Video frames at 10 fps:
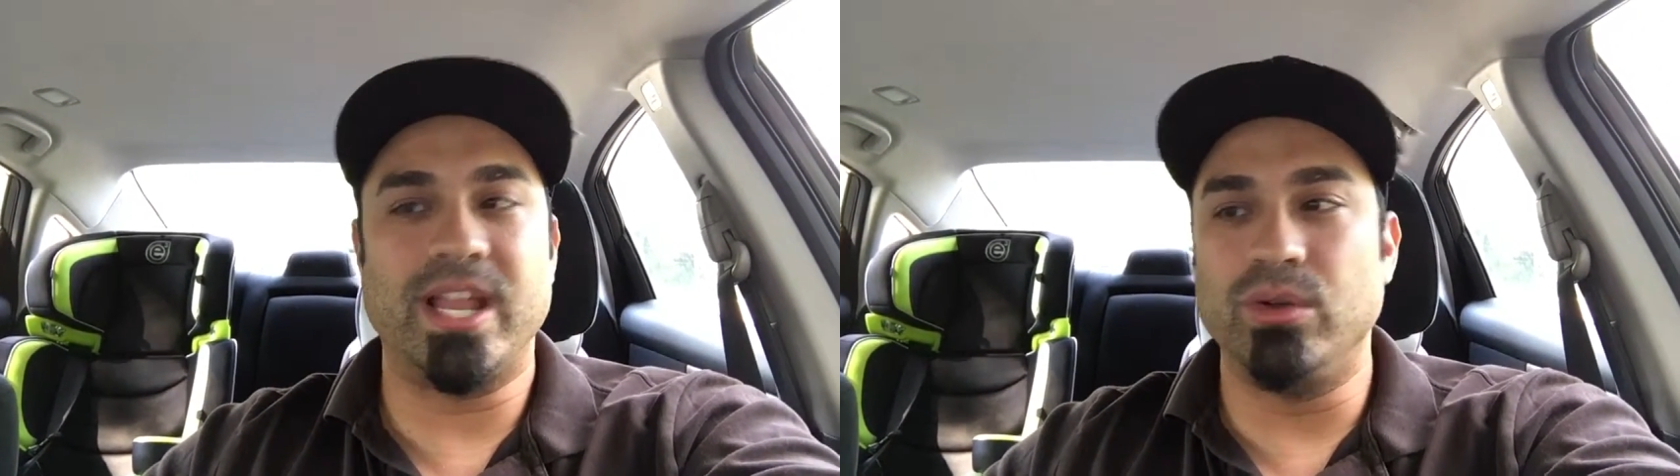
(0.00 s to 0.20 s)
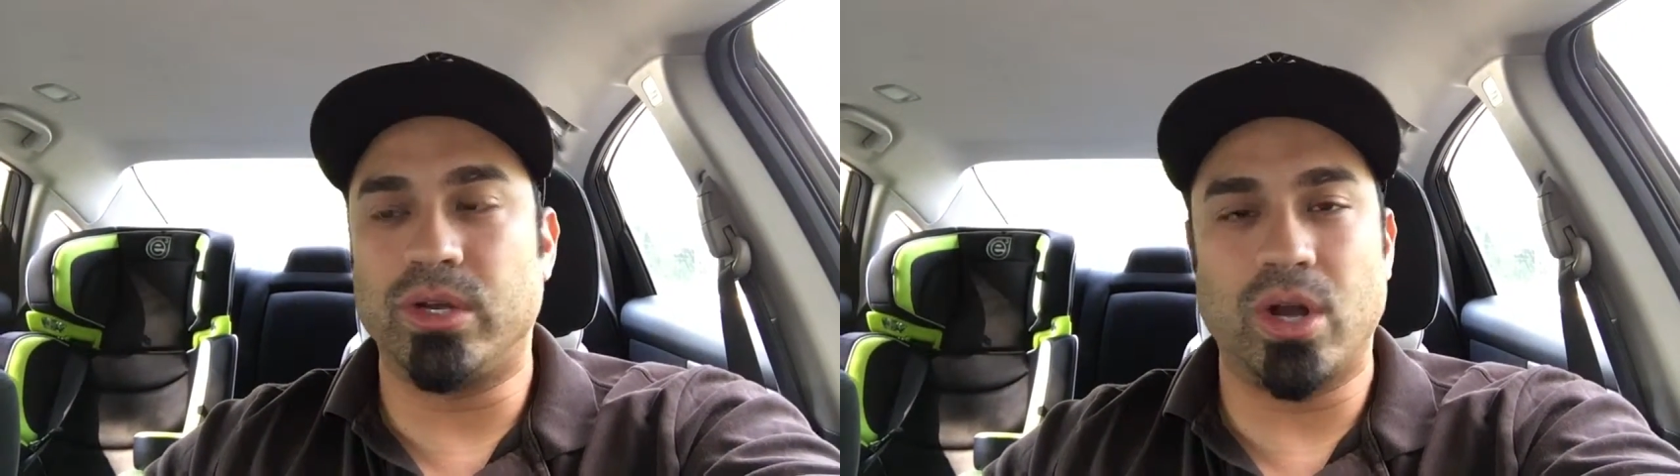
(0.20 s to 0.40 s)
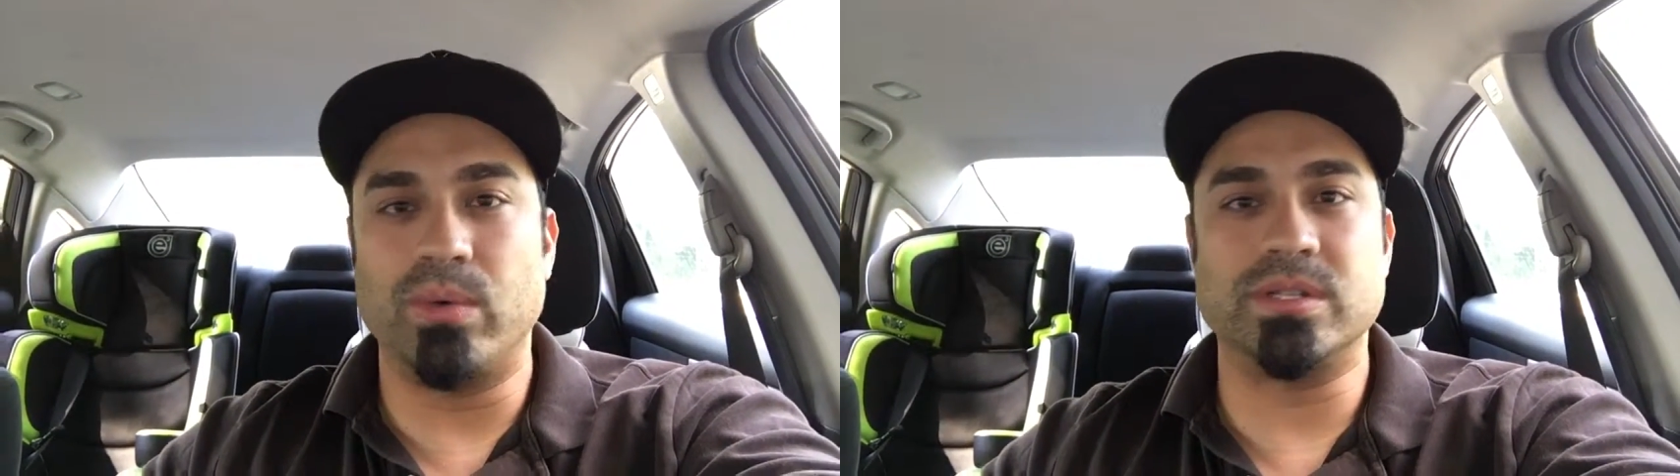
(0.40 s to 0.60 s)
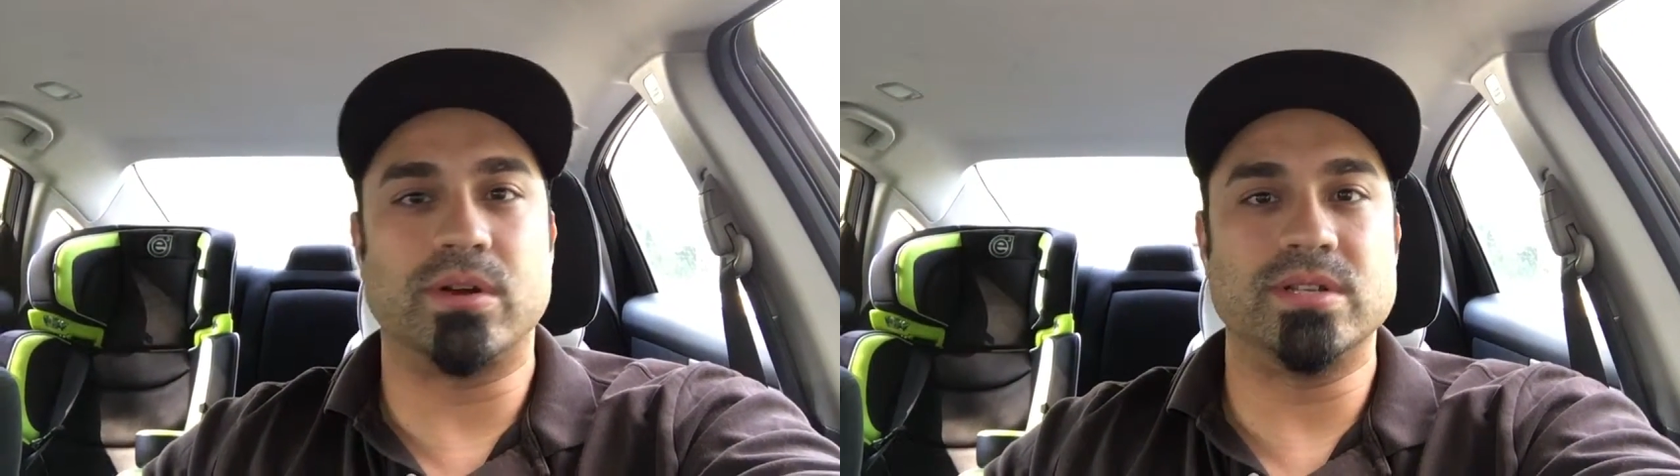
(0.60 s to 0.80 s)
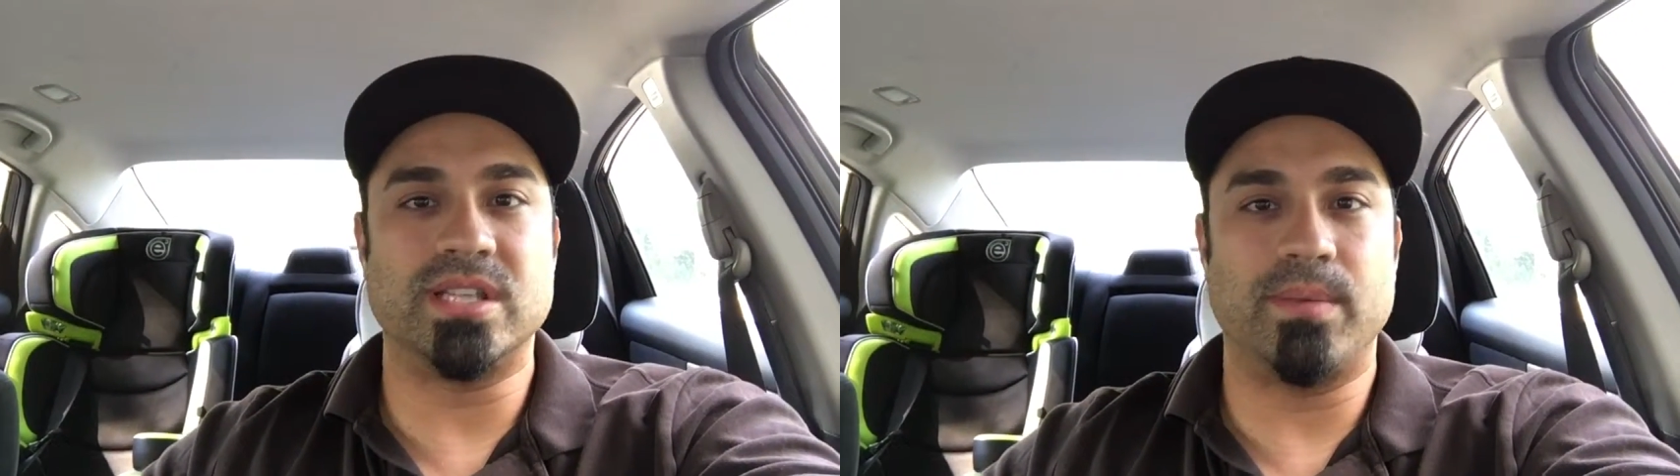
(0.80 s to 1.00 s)
and you can always
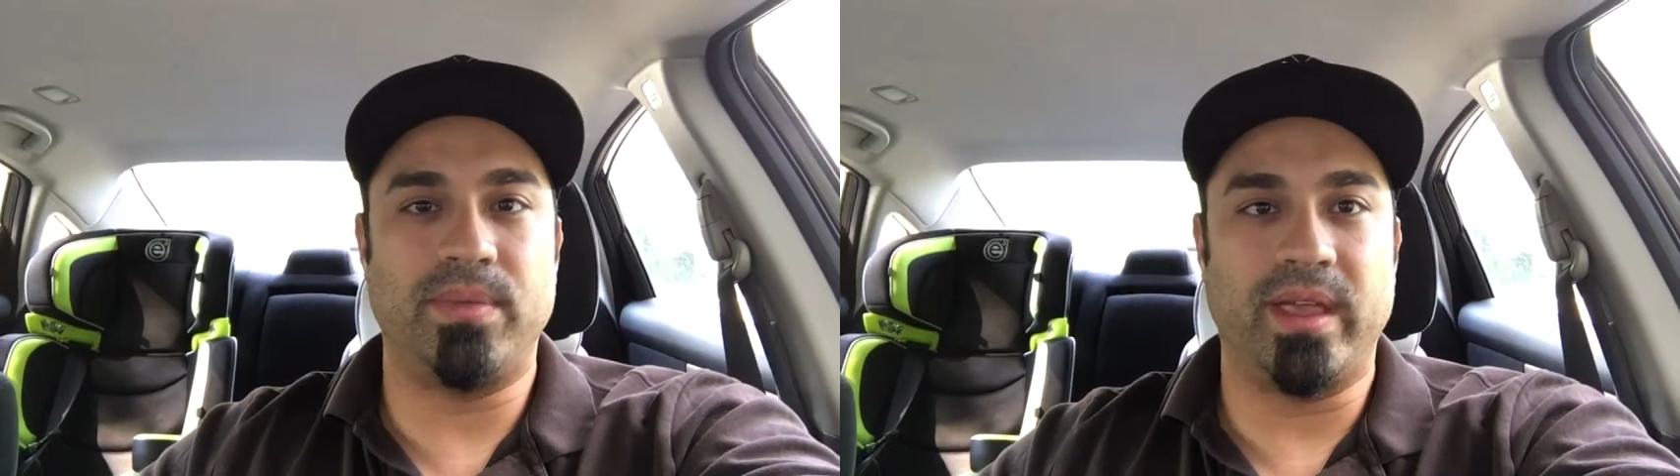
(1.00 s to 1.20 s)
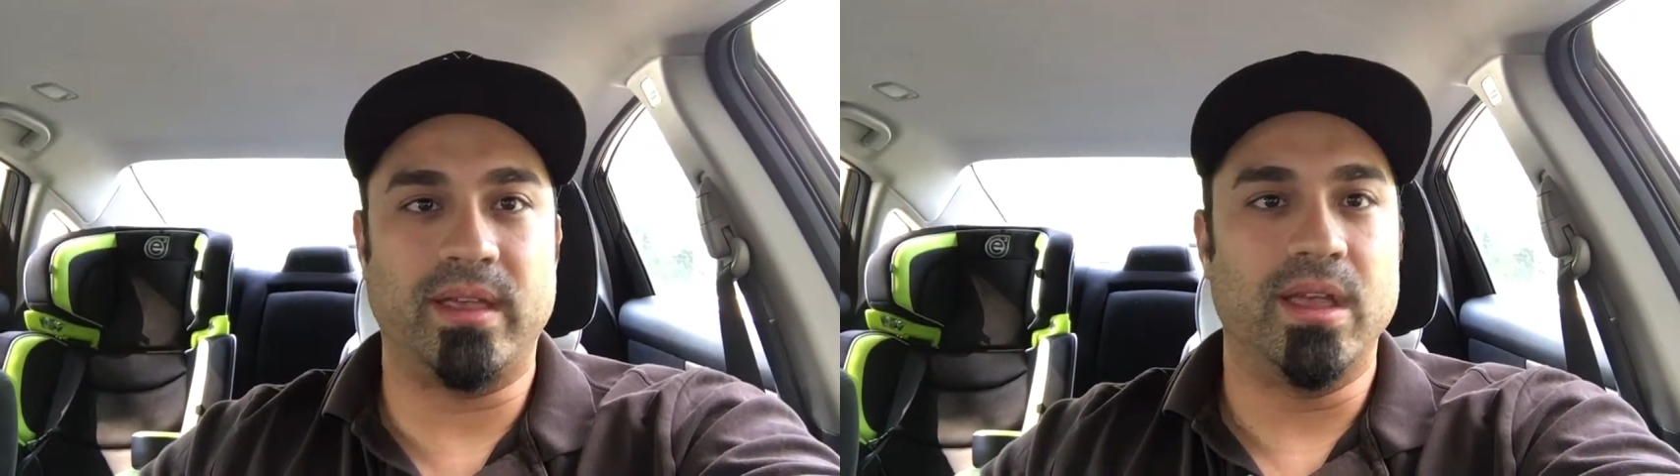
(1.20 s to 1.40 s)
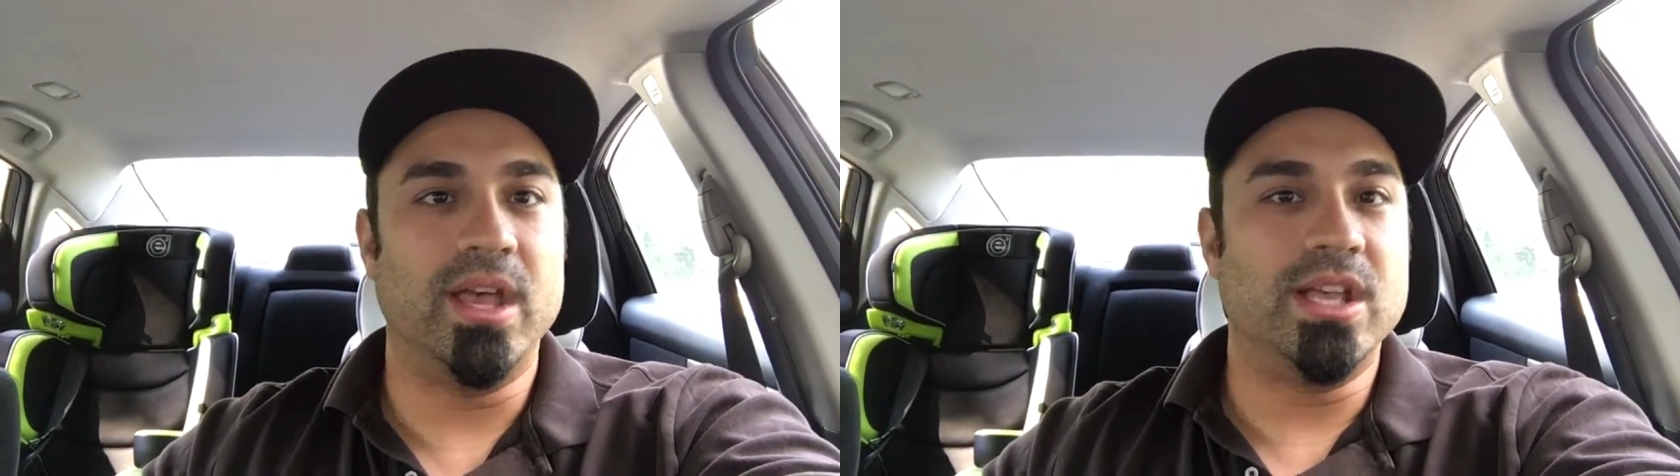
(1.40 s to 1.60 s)
learn something.